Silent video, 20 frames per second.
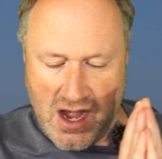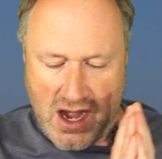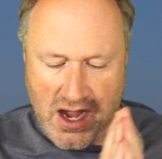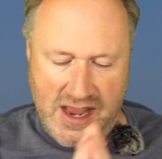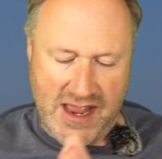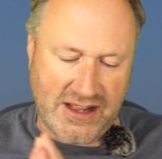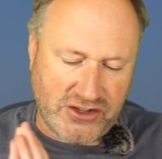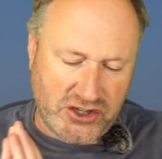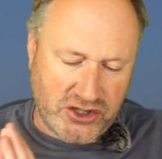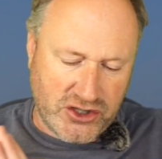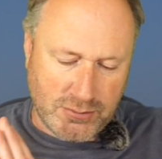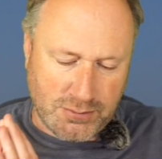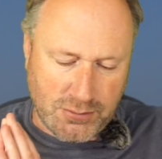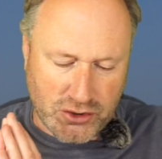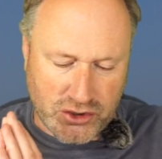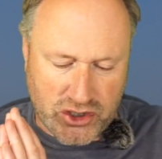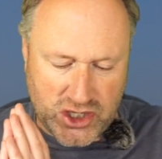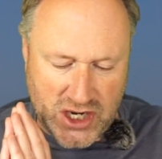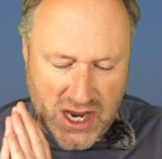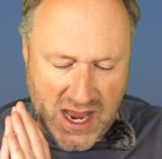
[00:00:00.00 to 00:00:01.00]
I had to
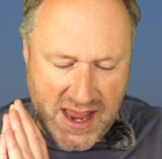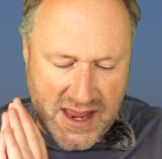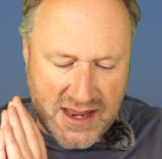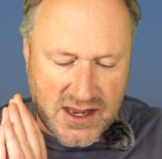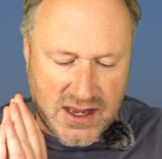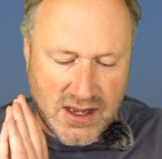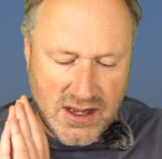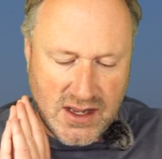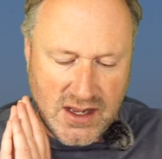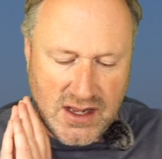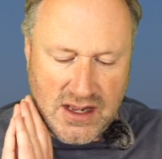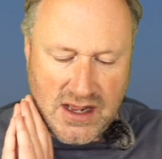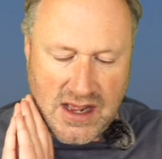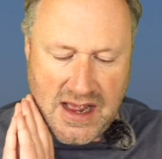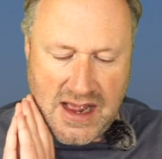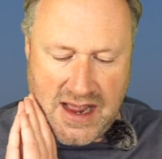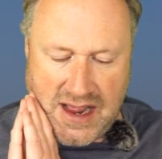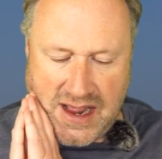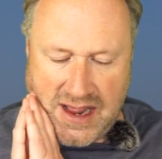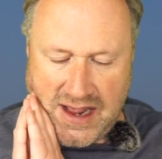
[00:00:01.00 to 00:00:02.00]
double check,
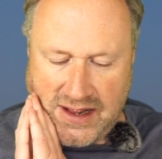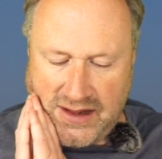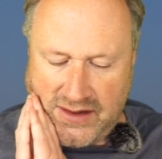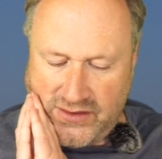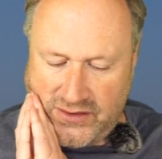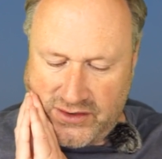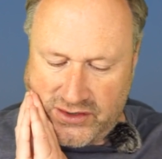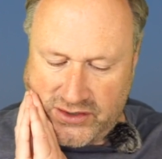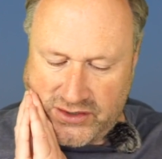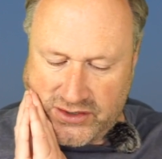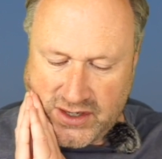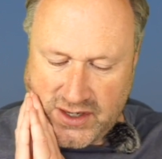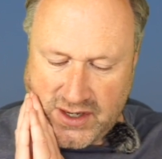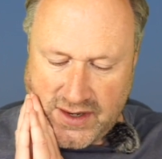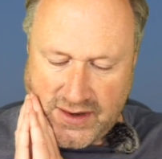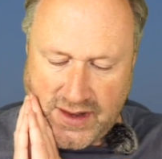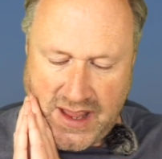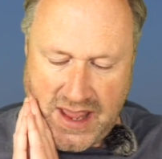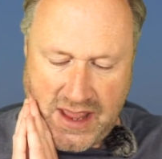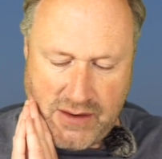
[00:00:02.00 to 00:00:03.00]
and
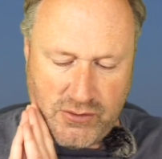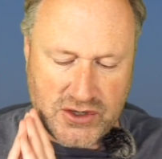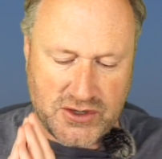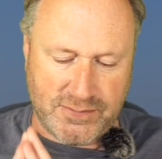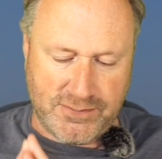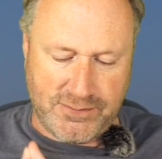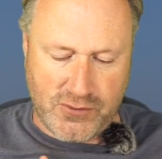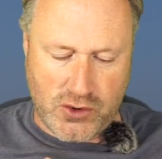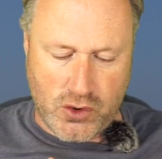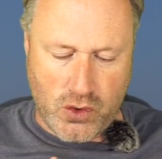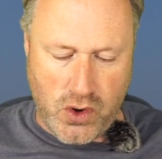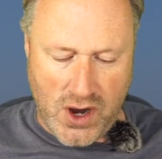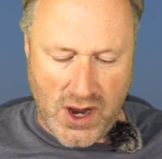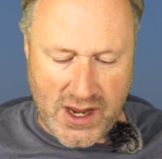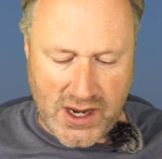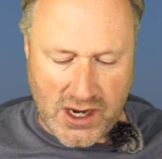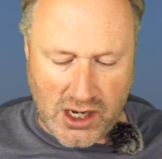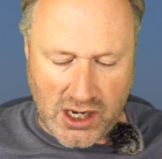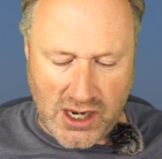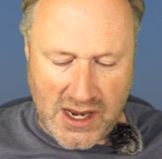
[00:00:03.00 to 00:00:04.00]
it was
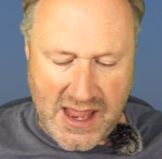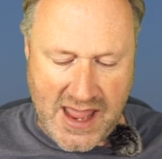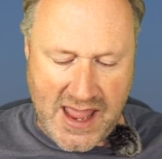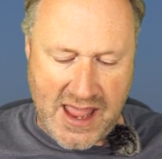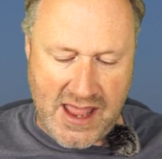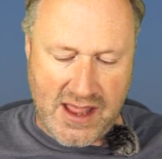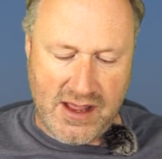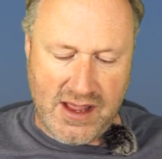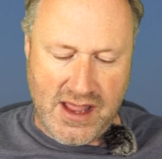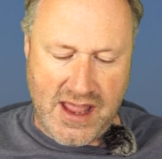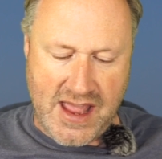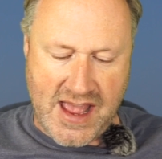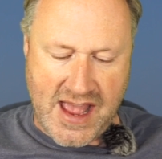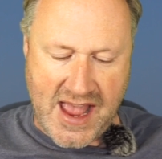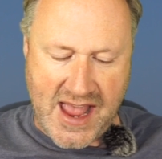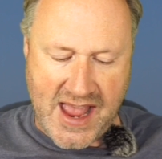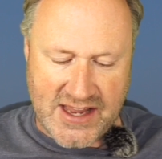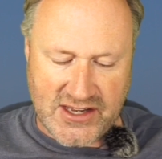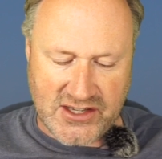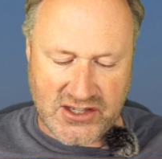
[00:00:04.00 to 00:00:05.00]
quite clear it
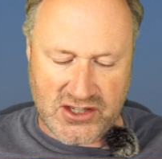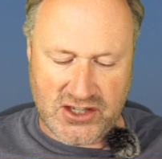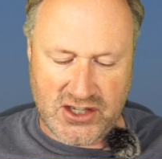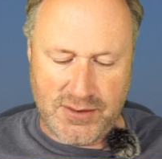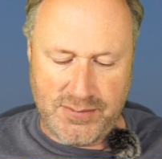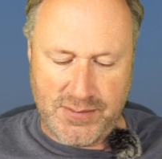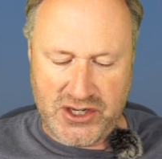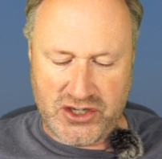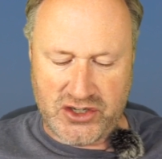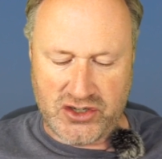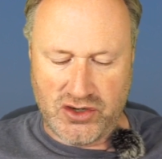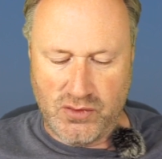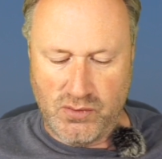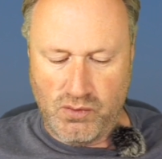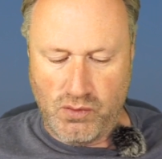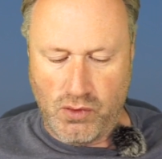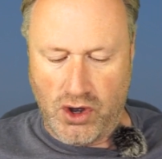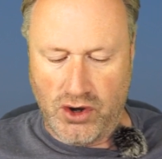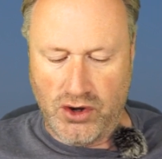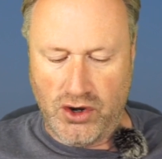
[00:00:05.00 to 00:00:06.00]
has to be
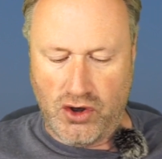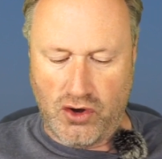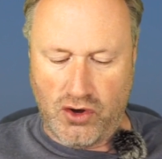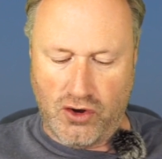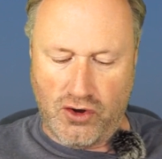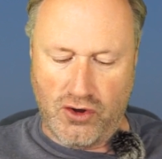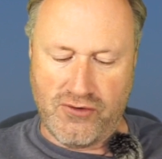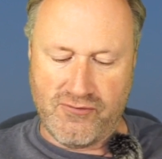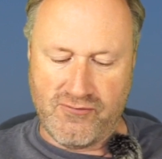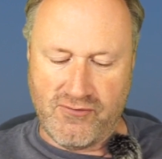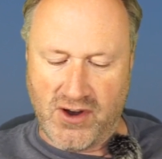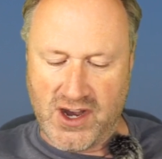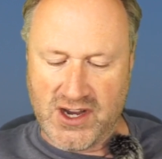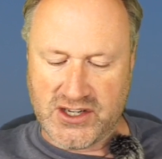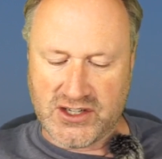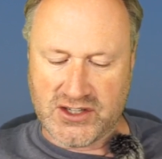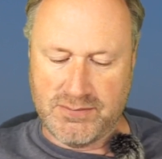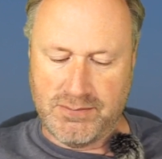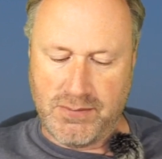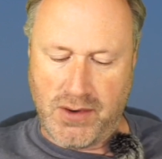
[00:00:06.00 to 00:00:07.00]
someone
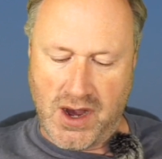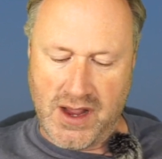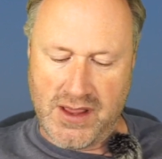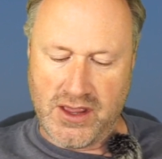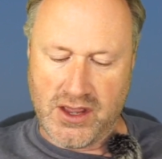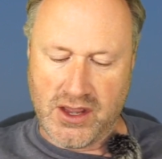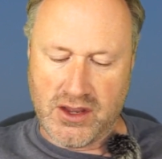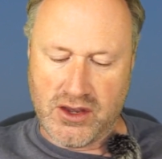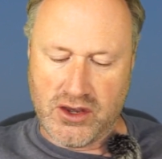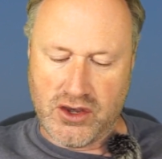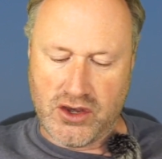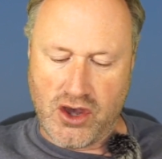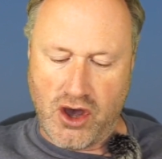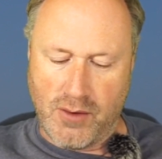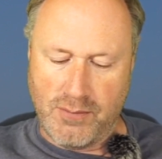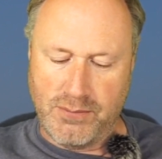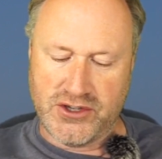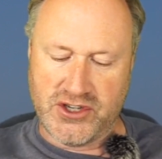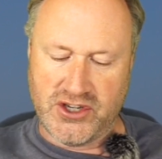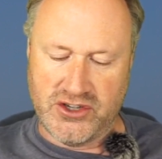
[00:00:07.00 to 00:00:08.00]
authorised by the
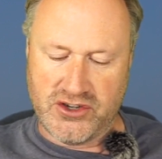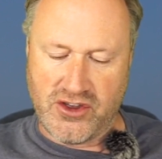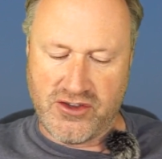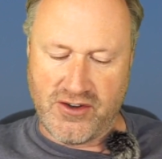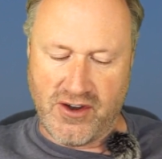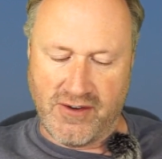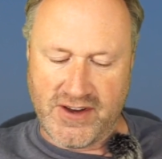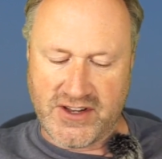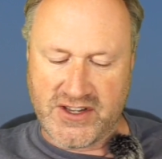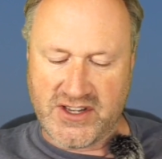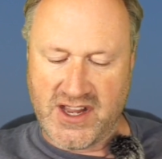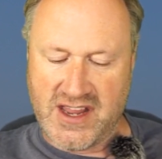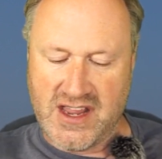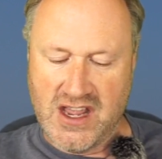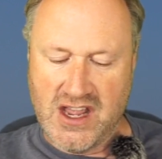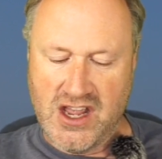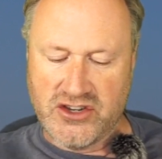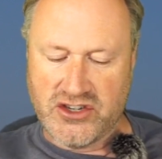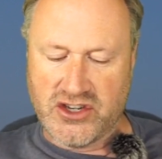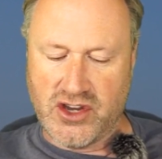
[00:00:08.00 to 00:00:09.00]
competent authority,
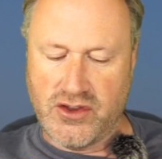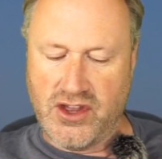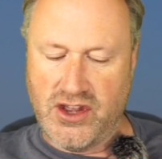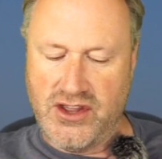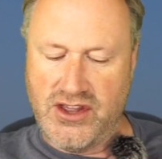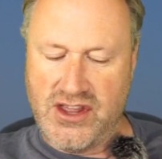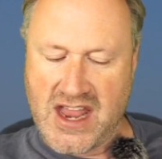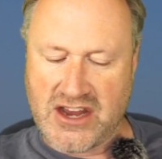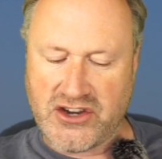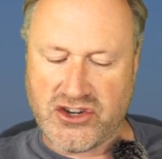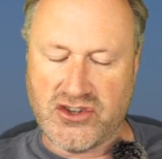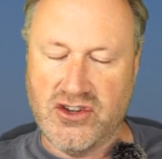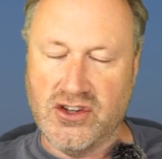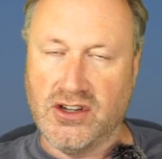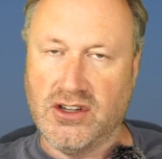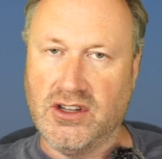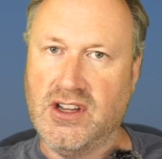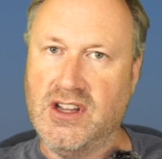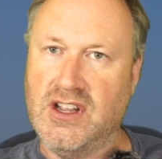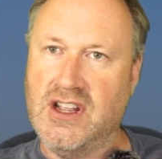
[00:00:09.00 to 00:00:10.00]
so the
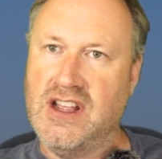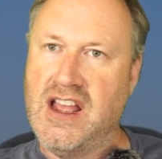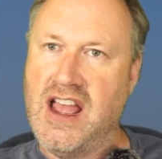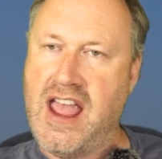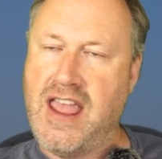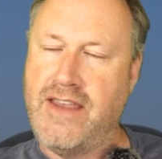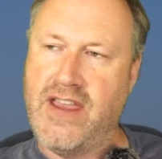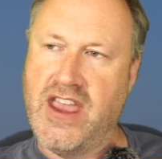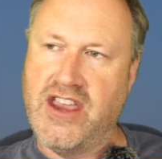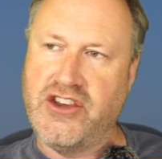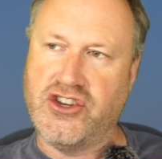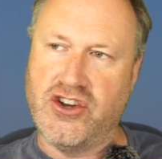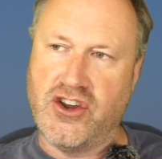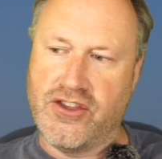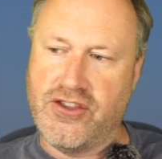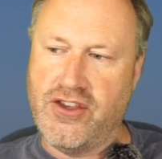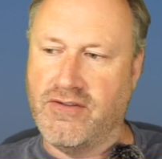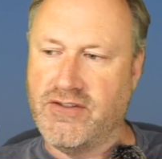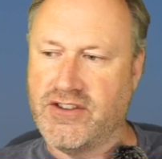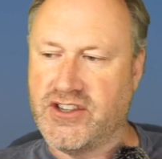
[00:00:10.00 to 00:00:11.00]
National Aviation
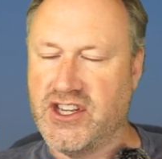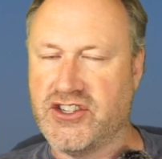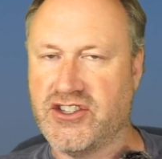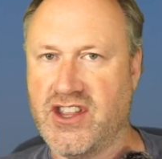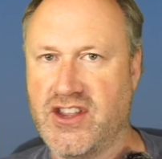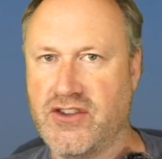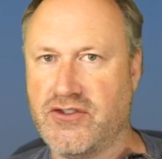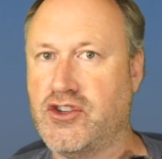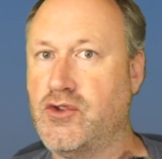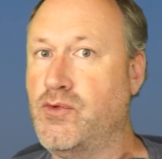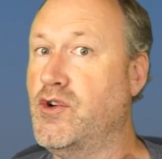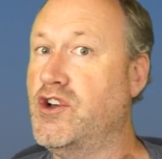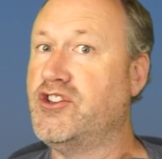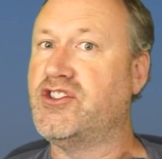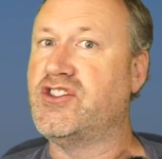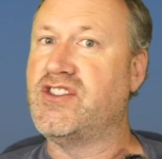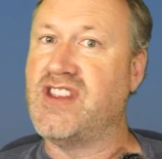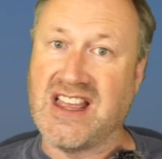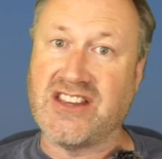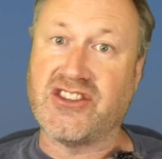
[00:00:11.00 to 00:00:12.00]
Authority. So that to
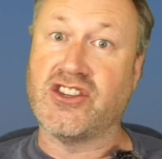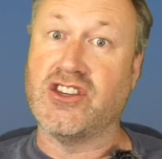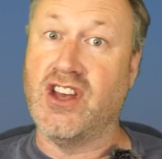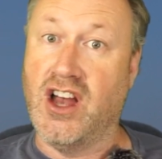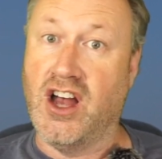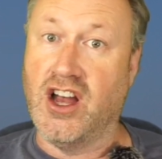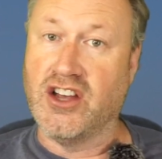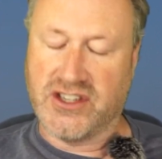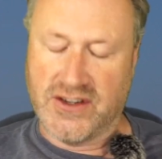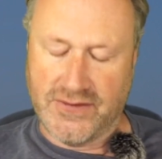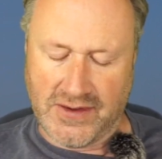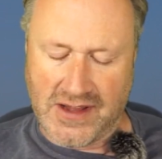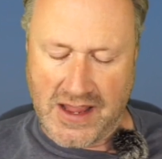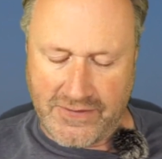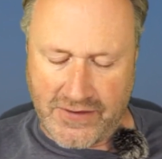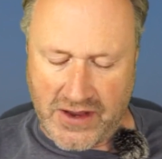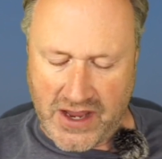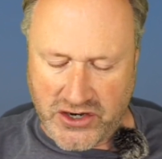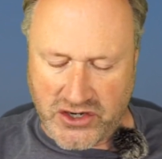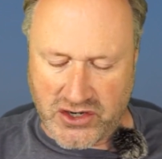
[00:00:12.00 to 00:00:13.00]
us, that's our Civil
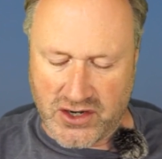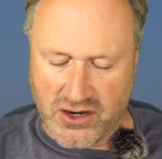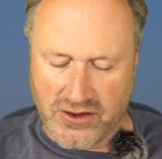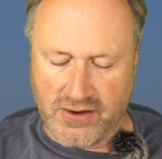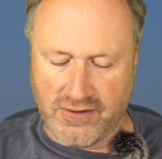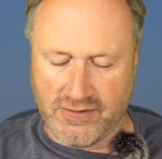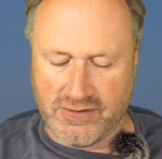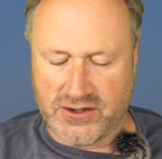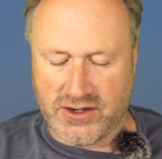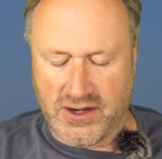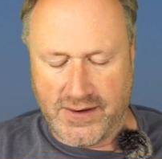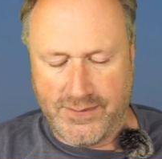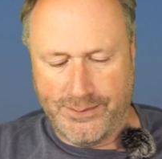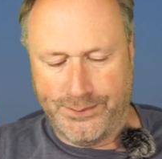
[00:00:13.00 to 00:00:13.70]
Aviation Authority.